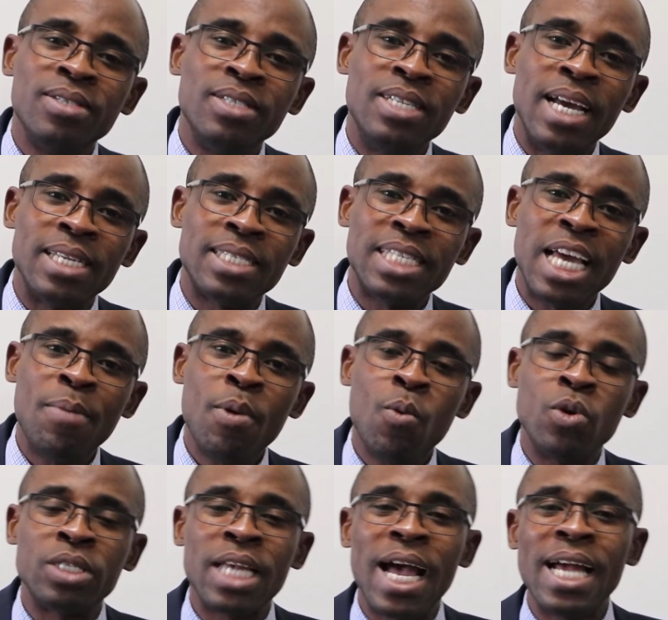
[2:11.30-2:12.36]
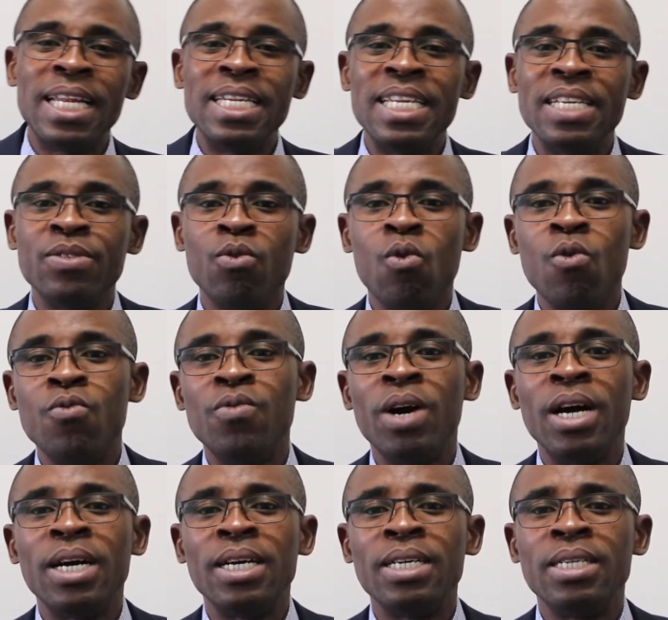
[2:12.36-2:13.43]
The assignment was handed
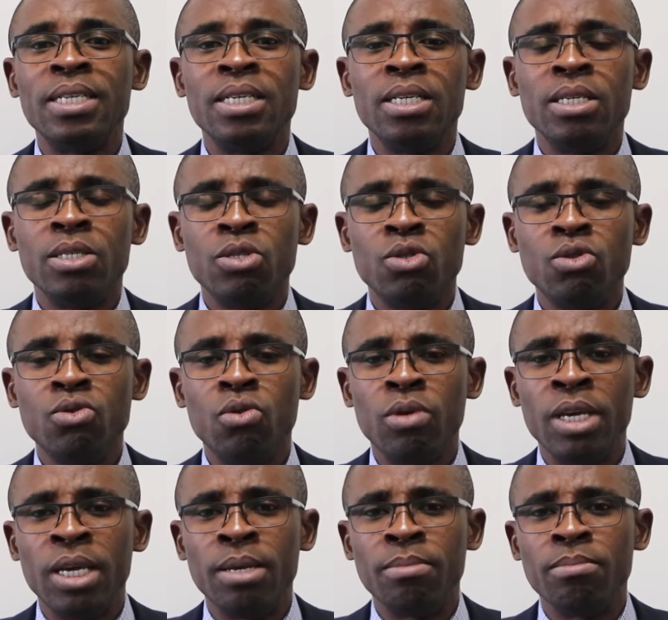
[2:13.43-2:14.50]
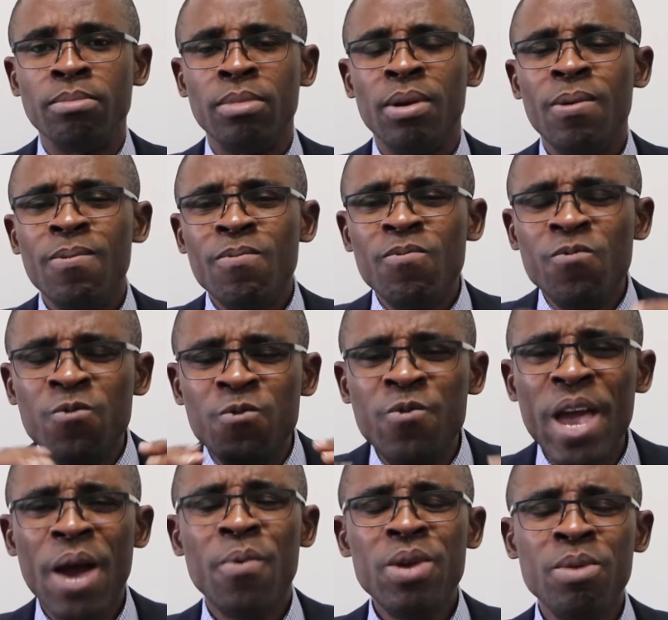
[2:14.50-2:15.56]
over to him.
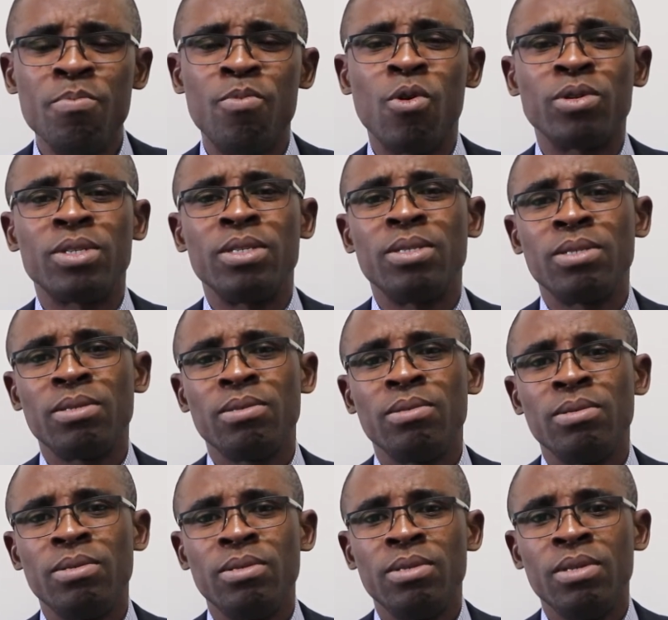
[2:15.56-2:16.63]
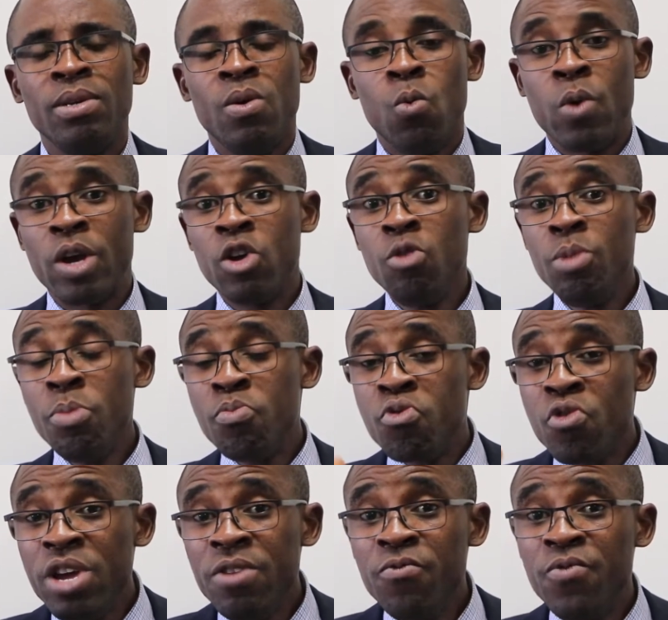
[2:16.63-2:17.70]
Very important. We're going to be
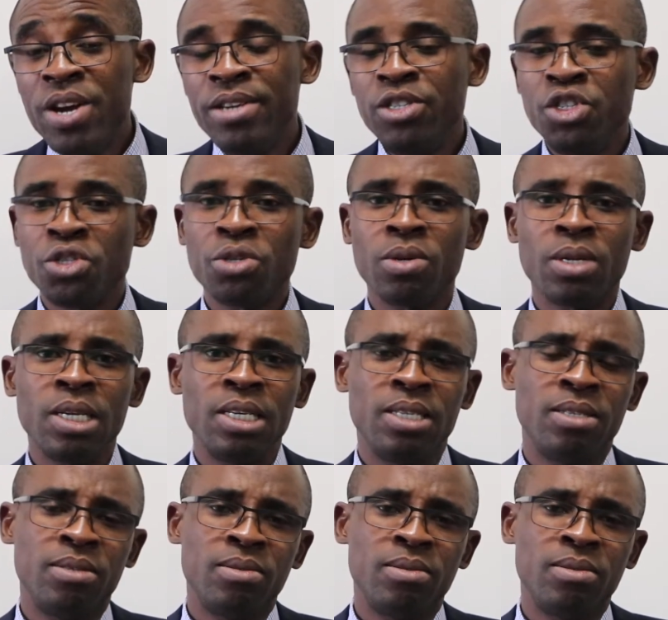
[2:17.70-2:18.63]
praying very shortly.